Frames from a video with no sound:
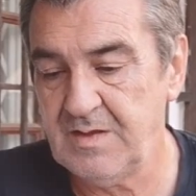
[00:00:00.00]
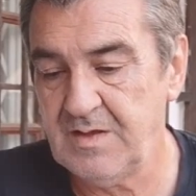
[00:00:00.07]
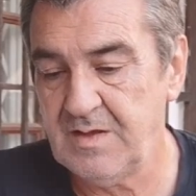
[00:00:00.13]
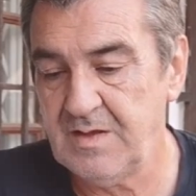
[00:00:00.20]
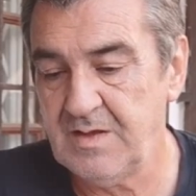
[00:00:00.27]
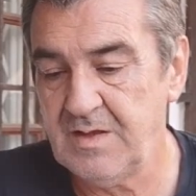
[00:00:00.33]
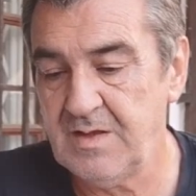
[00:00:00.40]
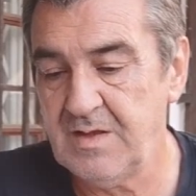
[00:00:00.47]

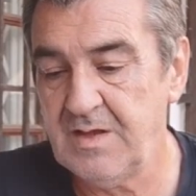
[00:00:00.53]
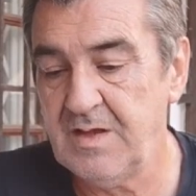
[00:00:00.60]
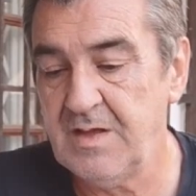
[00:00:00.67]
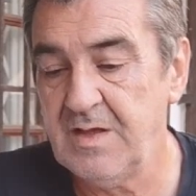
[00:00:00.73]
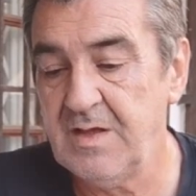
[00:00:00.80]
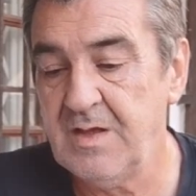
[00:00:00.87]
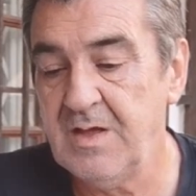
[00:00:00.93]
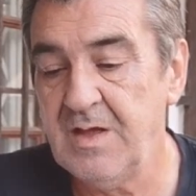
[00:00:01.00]

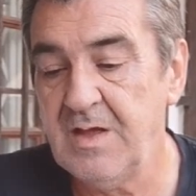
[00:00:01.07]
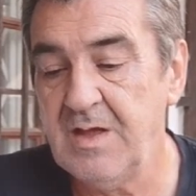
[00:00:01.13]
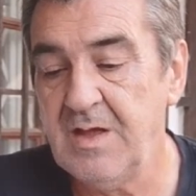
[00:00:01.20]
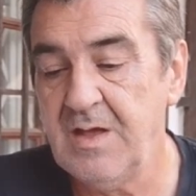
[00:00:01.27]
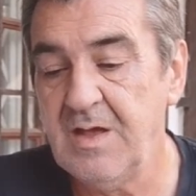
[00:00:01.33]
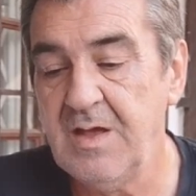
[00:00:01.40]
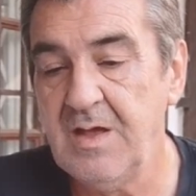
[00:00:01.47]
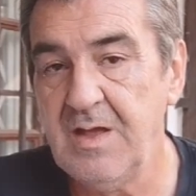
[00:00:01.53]

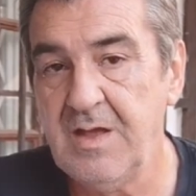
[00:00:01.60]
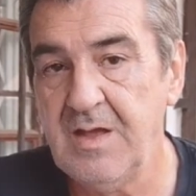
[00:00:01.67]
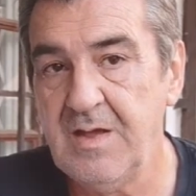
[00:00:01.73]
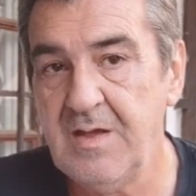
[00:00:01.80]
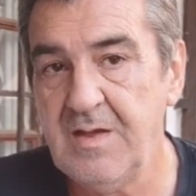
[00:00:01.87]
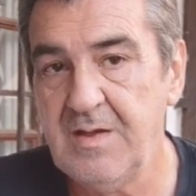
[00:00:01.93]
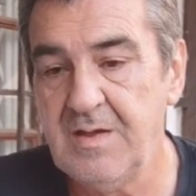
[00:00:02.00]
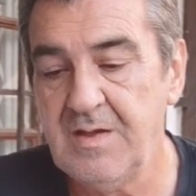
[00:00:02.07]

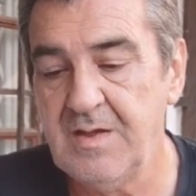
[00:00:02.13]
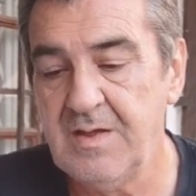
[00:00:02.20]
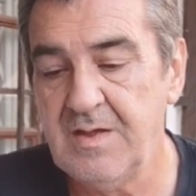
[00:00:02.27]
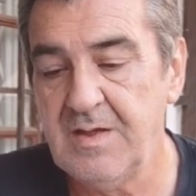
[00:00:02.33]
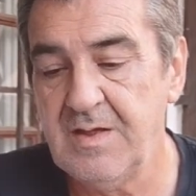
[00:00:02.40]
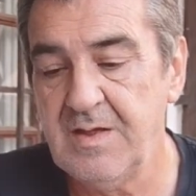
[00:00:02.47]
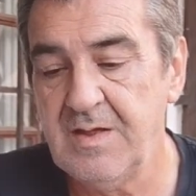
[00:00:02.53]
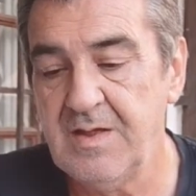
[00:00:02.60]

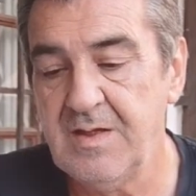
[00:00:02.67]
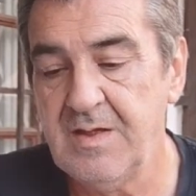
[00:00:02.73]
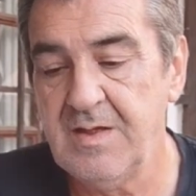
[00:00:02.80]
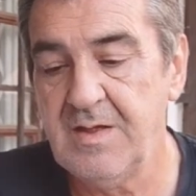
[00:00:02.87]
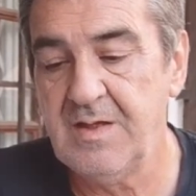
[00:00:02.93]
This person isn't speaking.